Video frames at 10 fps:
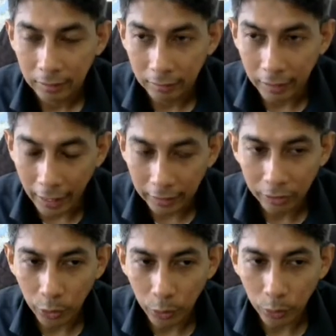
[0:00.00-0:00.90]

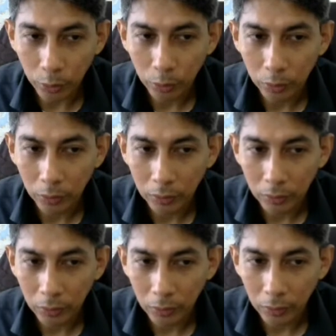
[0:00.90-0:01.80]
then you
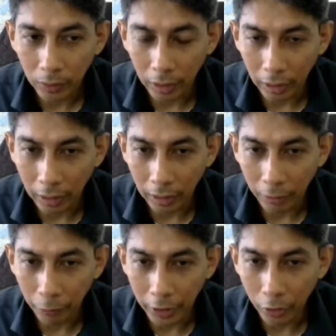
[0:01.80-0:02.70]

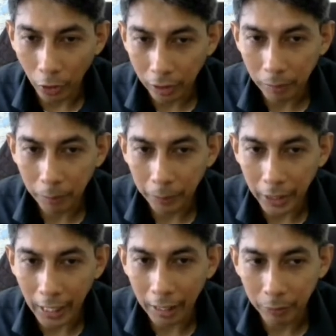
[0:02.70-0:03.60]
will not
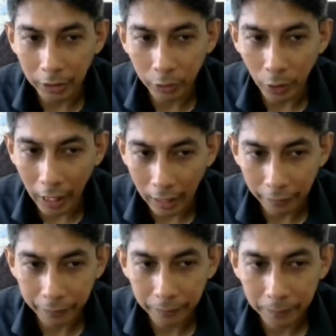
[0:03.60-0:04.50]
be able to
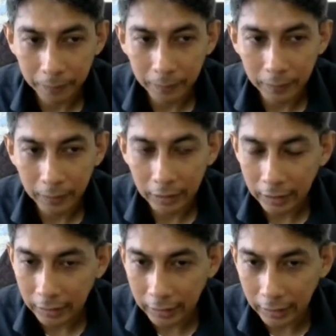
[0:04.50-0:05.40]
have
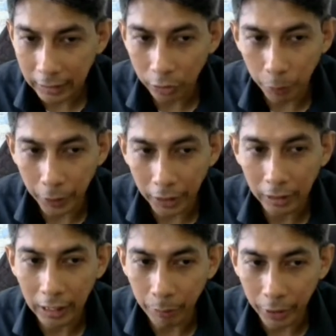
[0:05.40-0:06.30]
32-bit
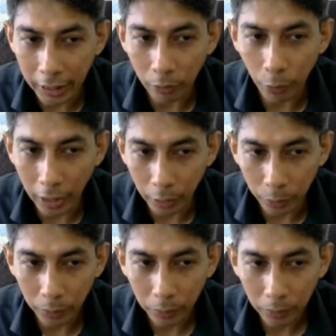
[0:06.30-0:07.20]
immediate
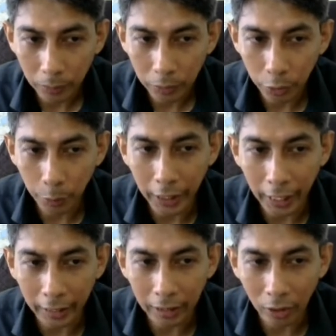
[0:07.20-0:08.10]
value to be
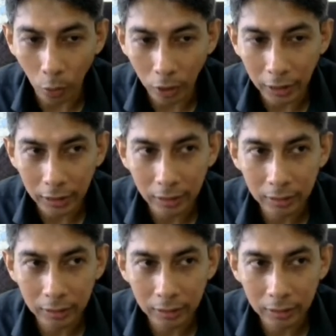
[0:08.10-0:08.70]
encoded